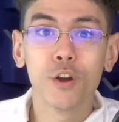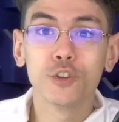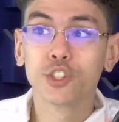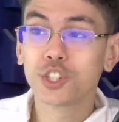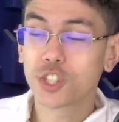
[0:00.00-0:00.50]

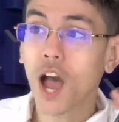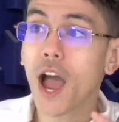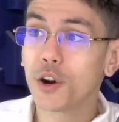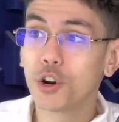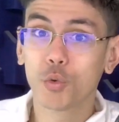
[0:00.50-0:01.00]

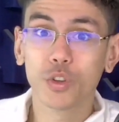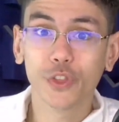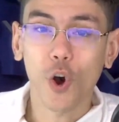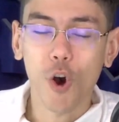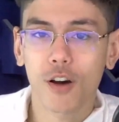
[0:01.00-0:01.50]
skyhook with
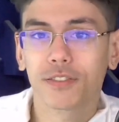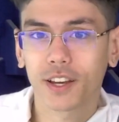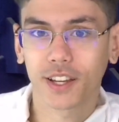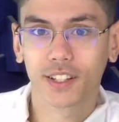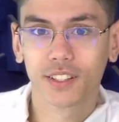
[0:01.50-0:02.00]
the
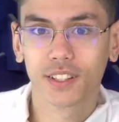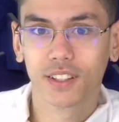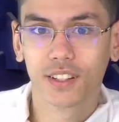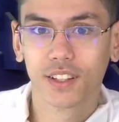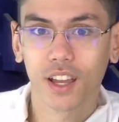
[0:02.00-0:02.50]
offhand
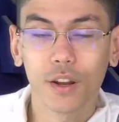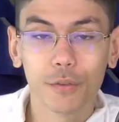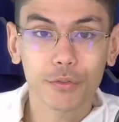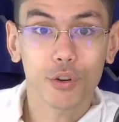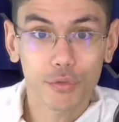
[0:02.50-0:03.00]
in
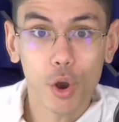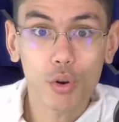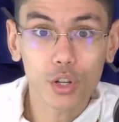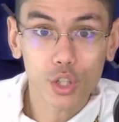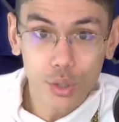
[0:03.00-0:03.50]
front of
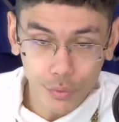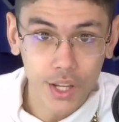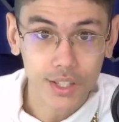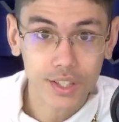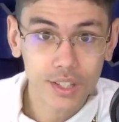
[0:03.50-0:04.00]
Jokic's
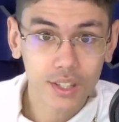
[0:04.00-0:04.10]
face